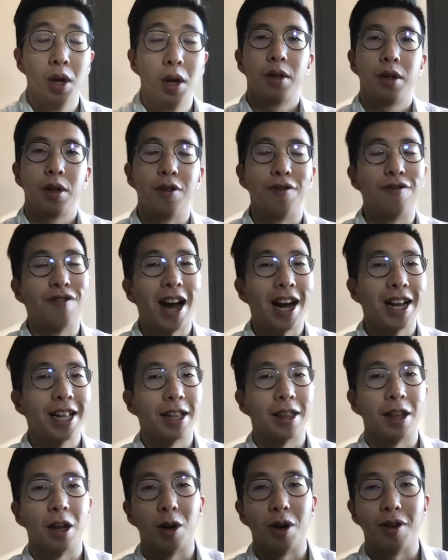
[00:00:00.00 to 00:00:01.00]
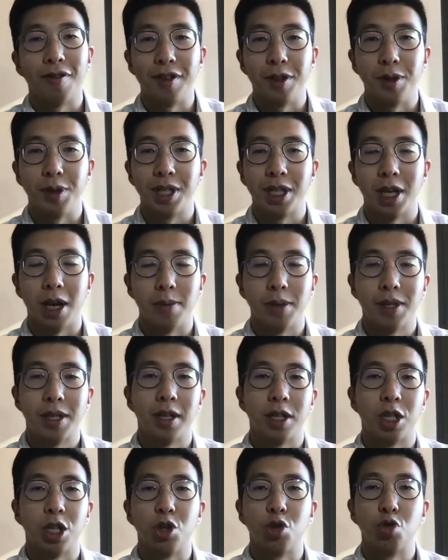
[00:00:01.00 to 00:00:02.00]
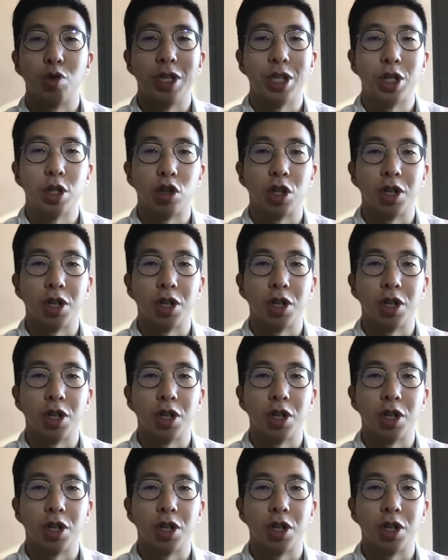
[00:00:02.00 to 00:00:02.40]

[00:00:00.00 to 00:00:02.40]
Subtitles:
you find that there are a few steps such as research